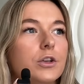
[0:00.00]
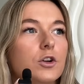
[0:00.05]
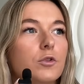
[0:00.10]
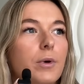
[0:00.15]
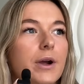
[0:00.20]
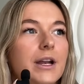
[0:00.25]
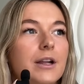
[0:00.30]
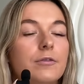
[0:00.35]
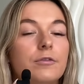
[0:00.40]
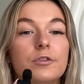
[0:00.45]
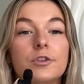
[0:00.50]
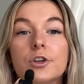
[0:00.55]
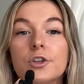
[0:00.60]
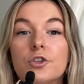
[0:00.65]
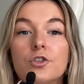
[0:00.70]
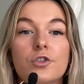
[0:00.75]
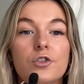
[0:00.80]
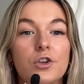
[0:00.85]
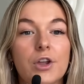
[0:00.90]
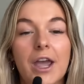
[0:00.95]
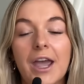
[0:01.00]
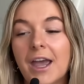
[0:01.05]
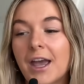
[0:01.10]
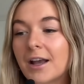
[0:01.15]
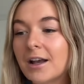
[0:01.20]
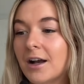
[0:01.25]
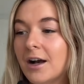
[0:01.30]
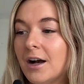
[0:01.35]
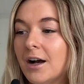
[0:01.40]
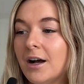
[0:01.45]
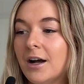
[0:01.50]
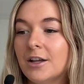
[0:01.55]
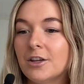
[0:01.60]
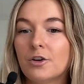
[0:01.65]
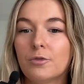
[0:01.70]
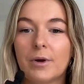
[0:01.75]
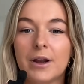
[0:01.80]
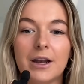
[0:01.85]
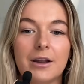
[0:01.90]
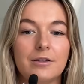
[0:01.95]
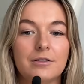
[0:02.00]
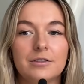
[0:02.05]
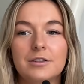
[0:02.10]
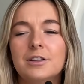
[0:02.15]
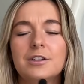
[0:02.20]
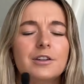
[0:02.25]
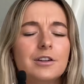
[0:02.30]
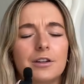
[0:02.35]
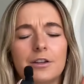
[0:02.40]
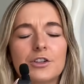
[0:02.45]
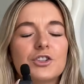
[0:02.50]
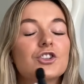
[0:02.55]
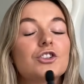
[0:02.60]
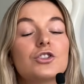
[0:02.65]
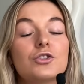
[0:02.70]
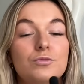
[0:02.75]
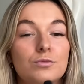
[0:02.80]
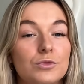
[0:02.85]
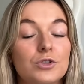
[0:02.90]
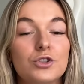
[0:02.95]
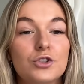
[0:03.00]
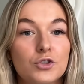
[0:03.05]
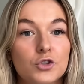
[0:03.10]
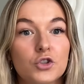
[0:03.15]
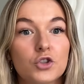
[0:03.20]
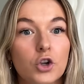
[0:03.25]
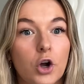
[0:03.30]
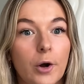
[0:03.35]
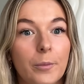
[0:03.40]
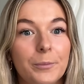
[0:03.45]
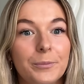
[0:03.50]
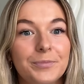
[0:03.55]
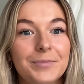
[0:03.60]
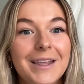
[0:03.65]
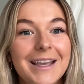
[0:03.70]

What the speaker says: you're waiting for your new haircut, you're waiting, you know, just stop.